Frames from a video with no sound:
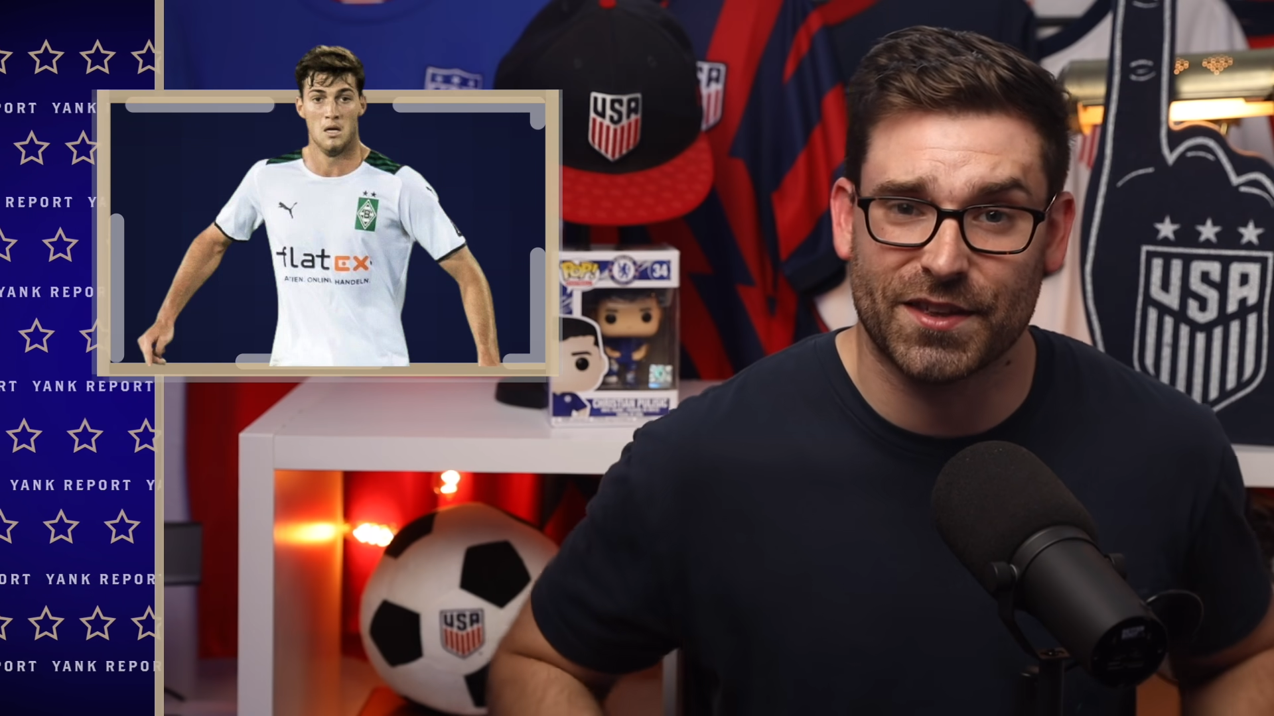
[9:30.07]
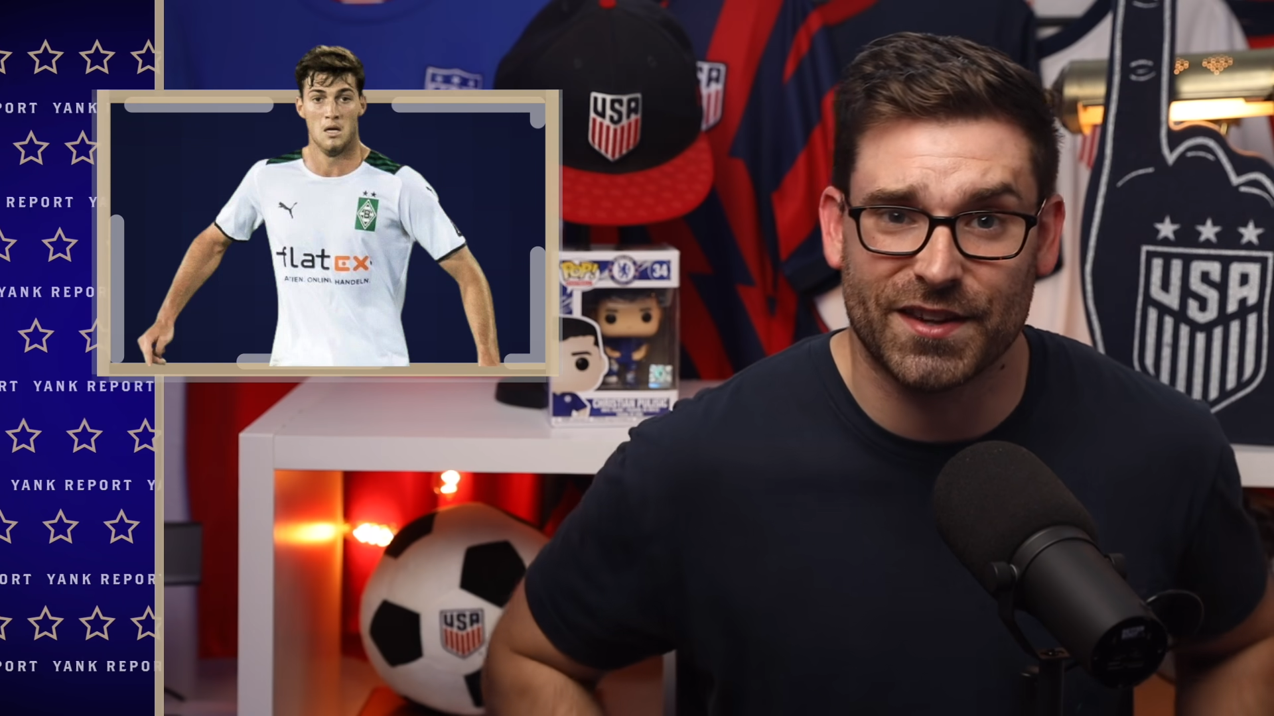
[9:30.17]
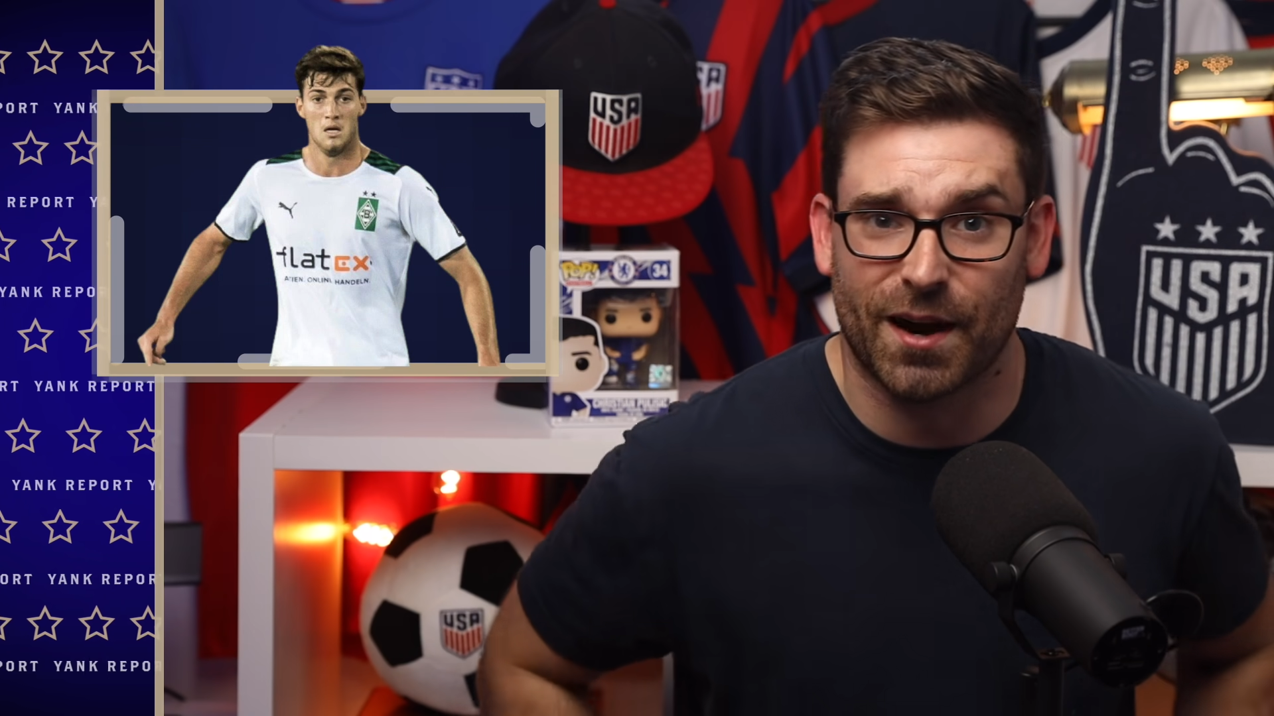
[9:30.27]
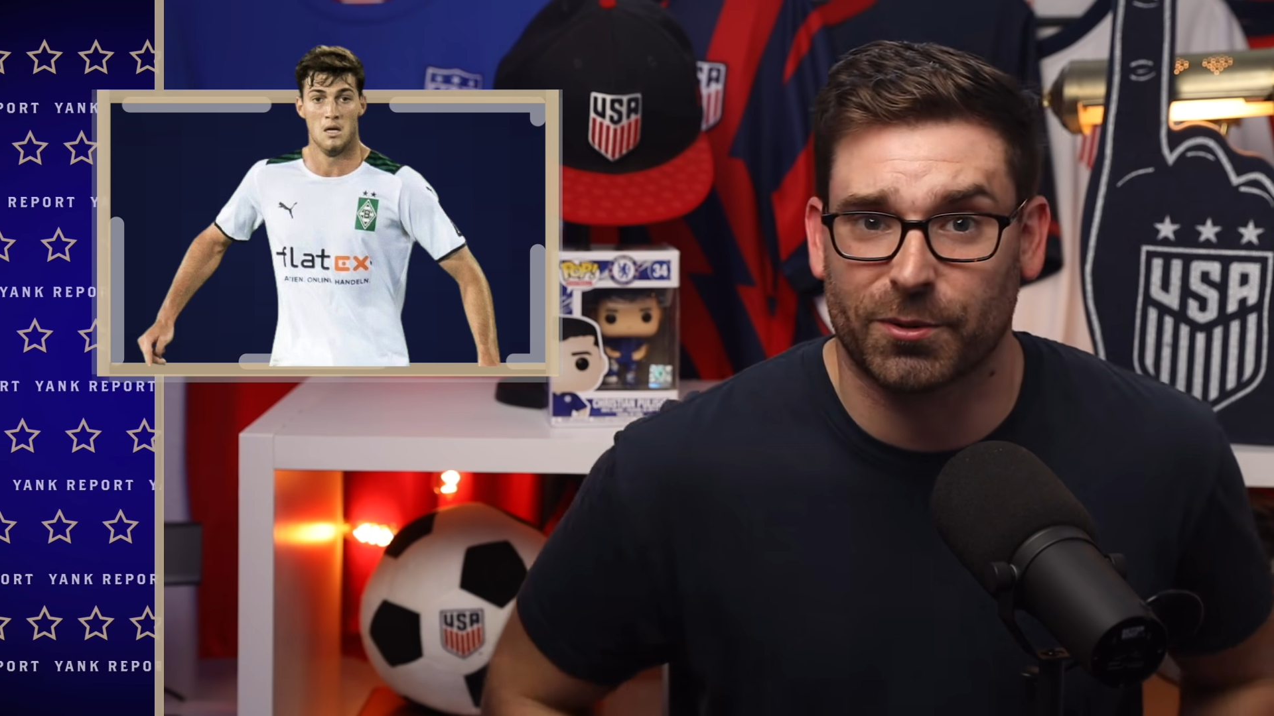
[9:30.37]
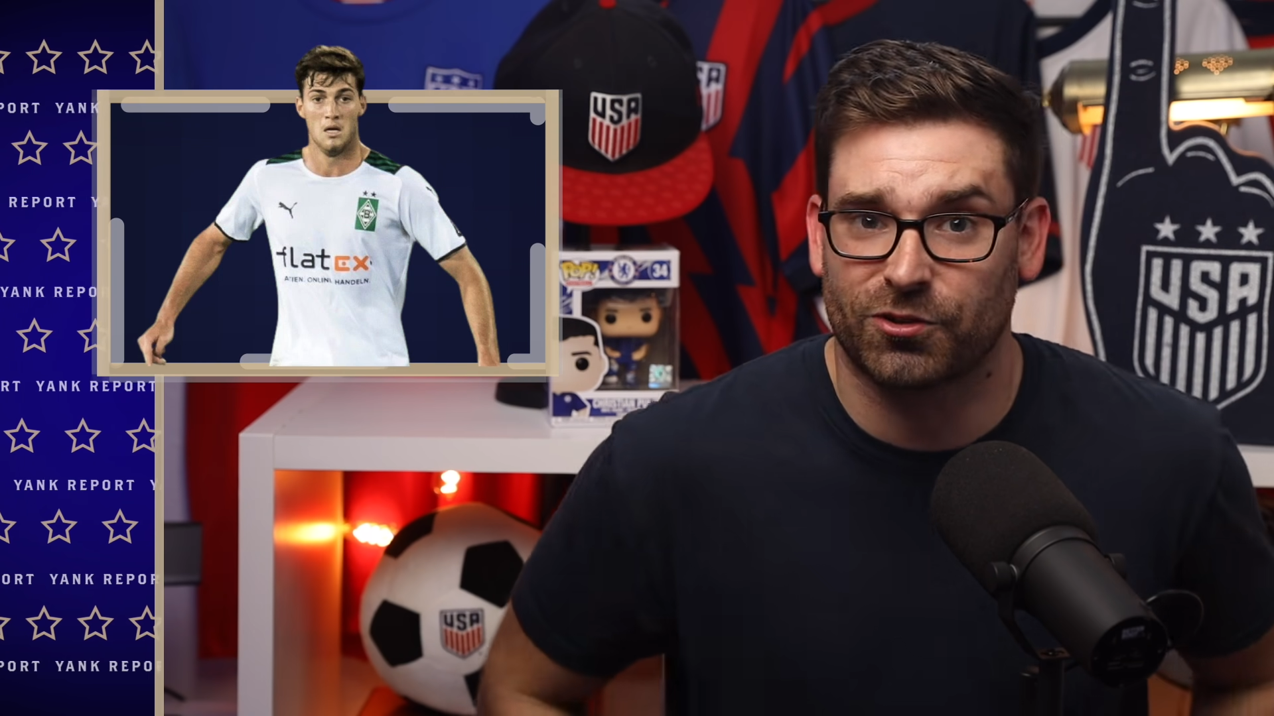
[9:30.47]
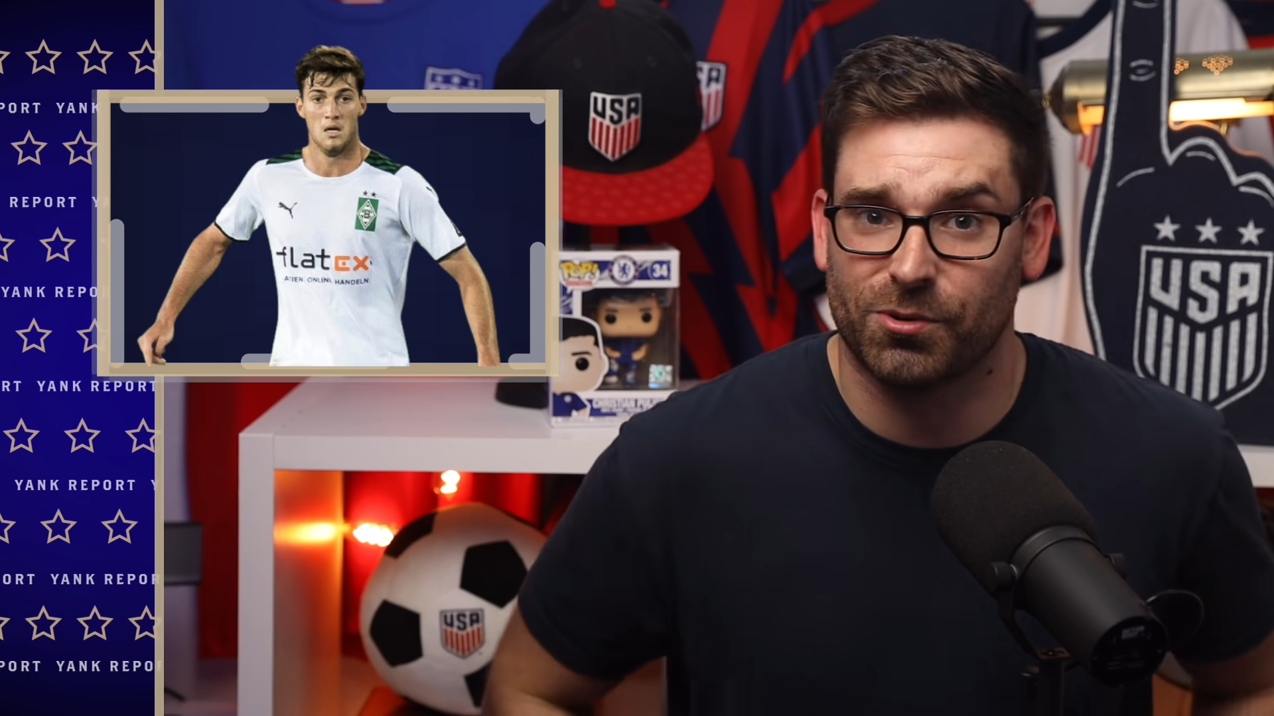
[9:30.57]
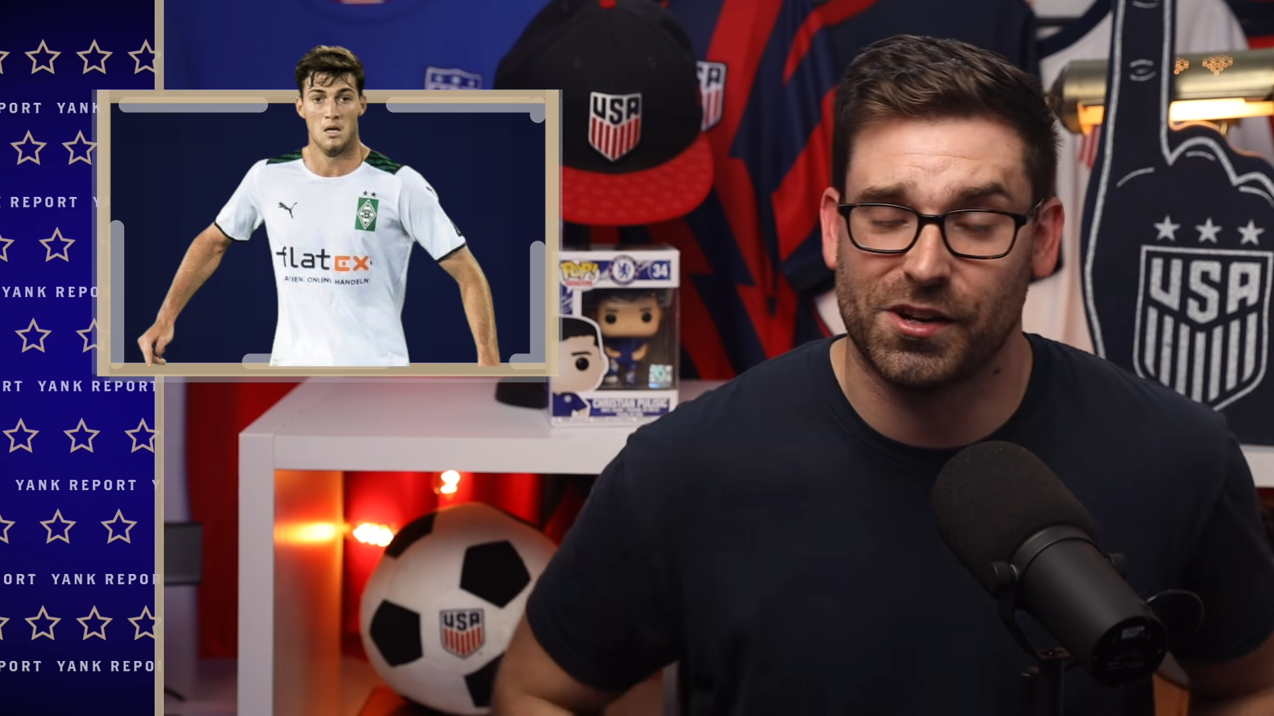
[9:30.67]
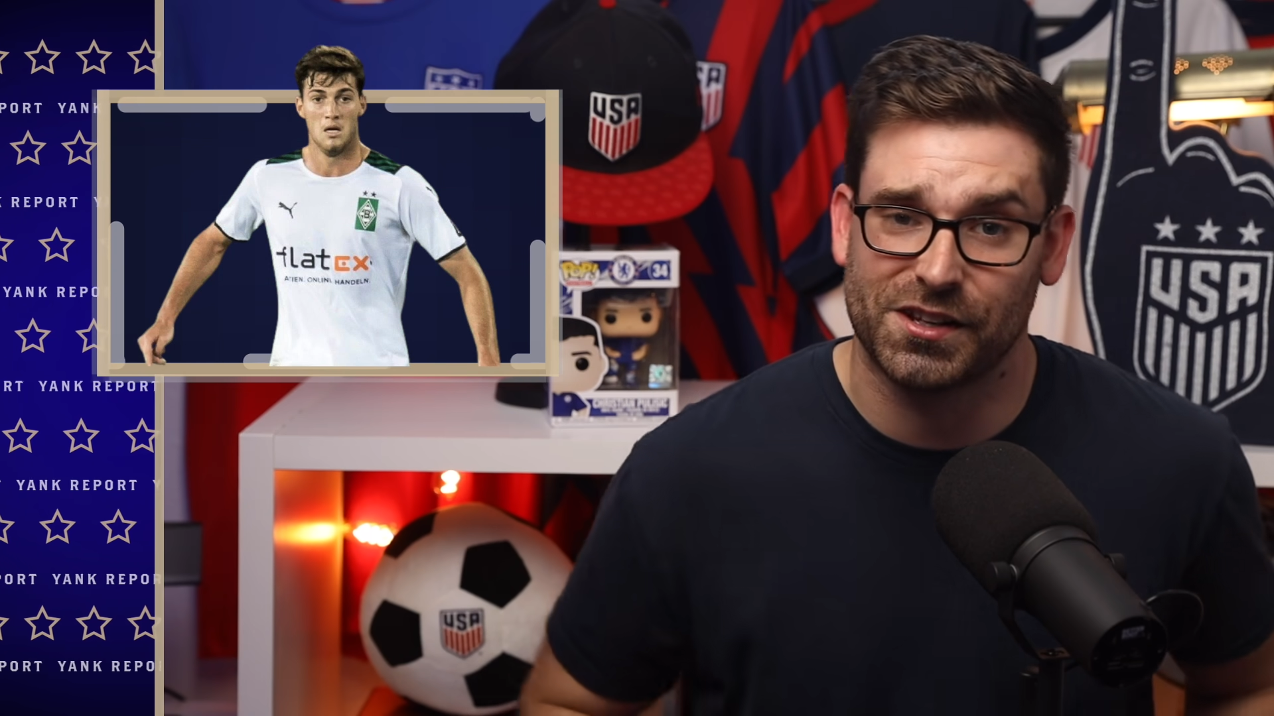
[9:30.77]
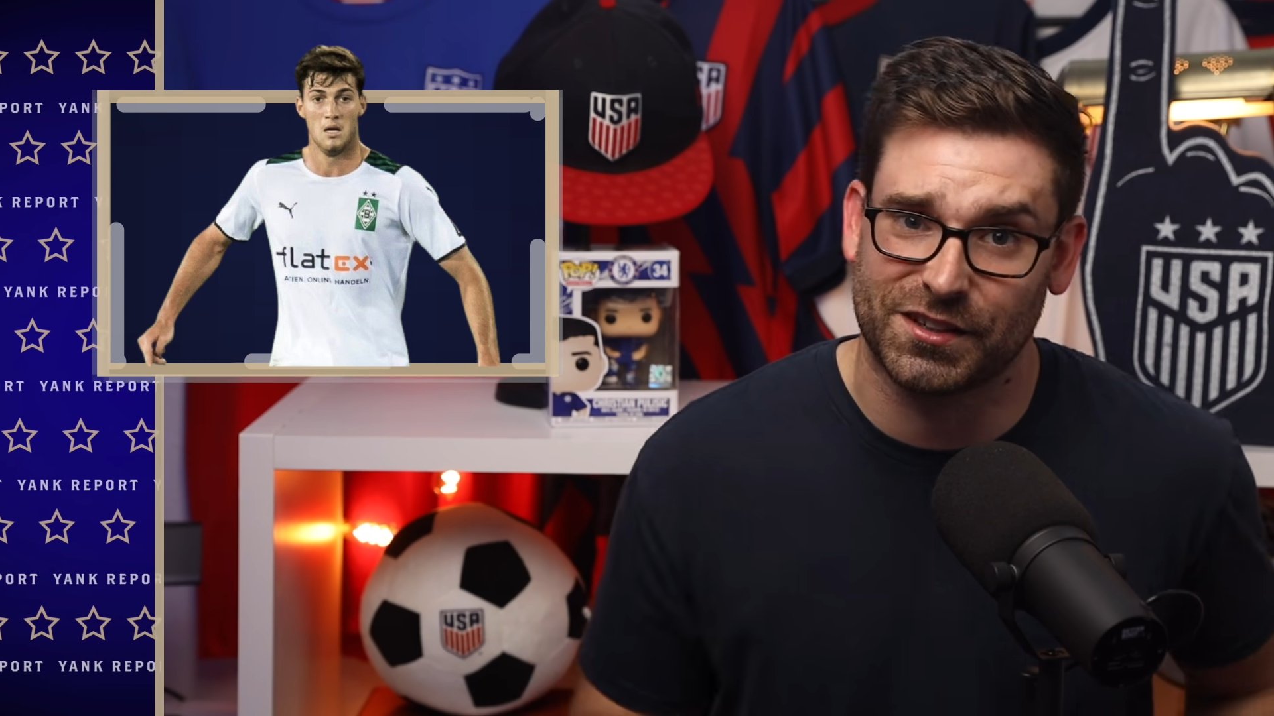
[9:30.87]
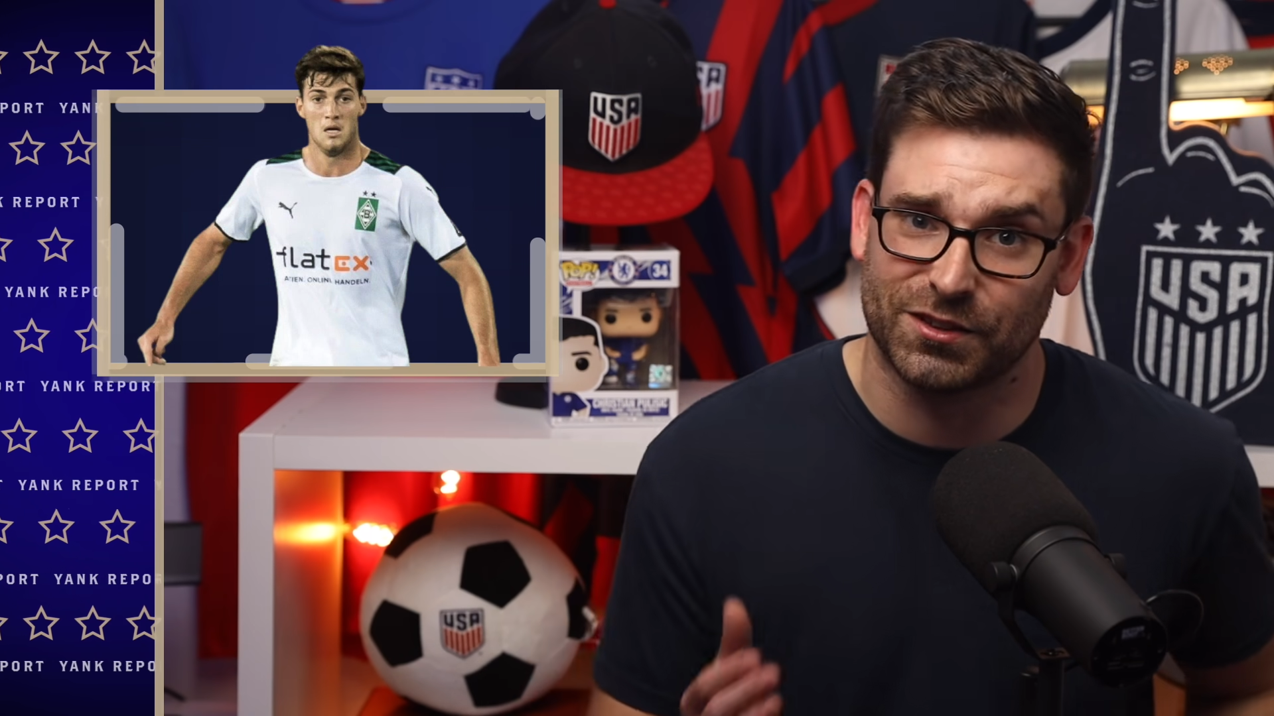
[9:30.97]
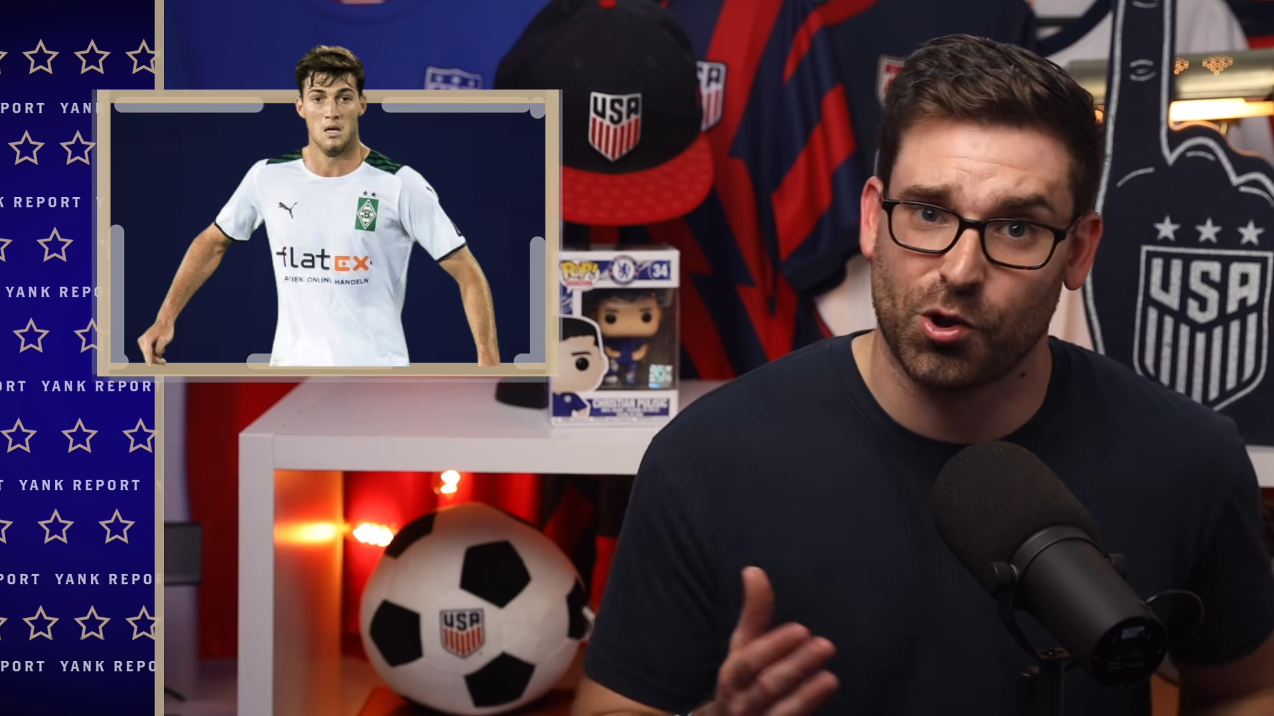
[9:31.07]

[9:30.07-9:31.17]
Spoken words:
the opportunity to